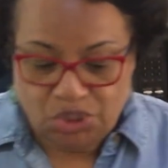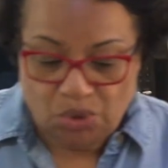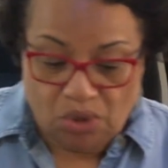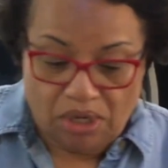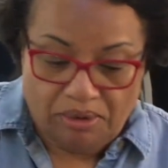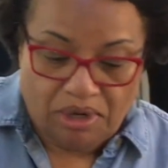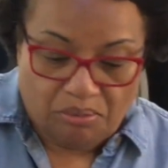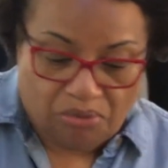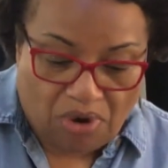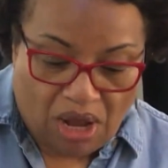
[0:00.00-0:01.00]
your
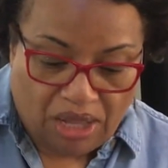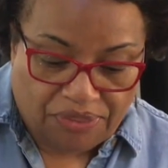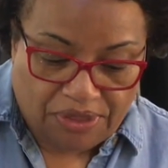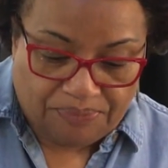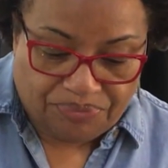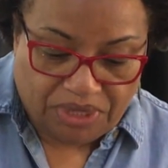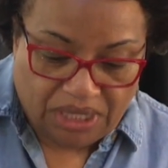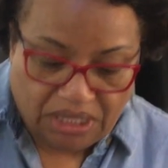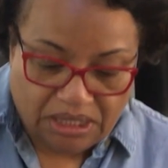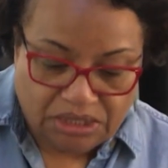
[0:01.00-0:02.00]
broth
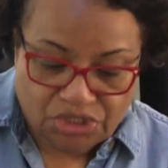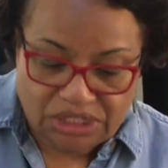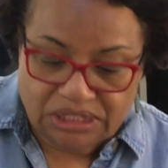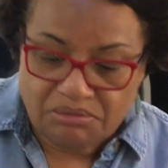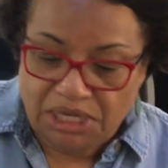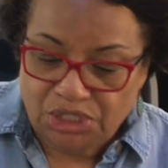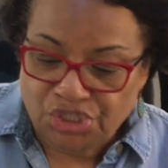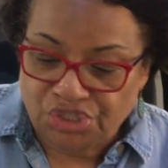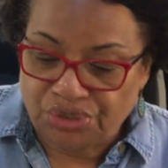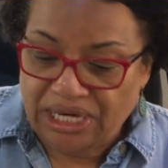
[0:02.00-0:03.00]
just to make
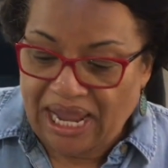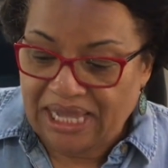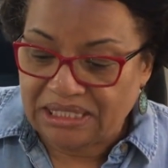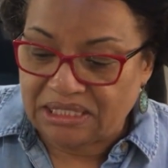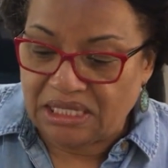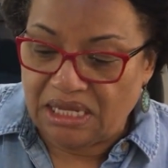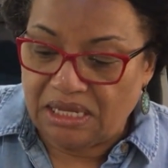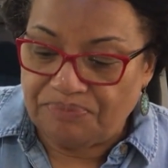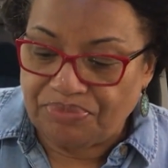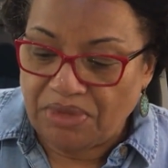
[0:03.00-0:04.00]
sure it has
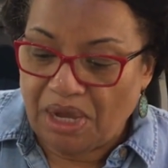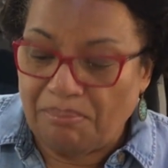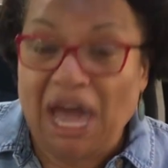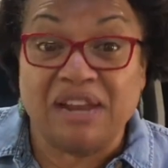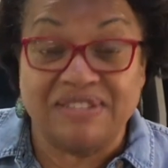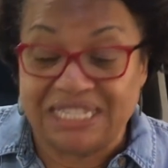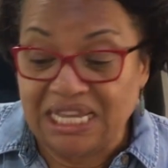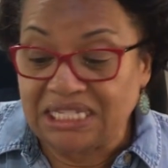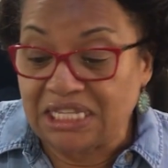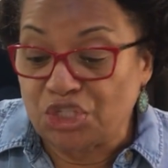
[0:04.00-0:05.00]
the amount of
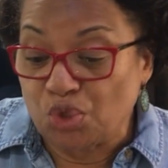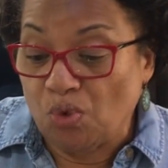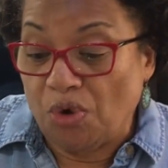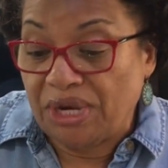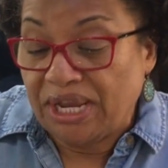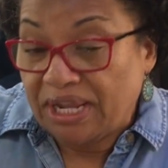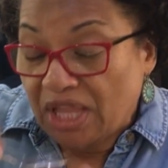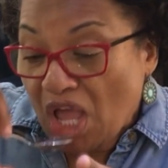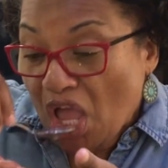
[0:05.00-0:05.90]
seasonings you want in it.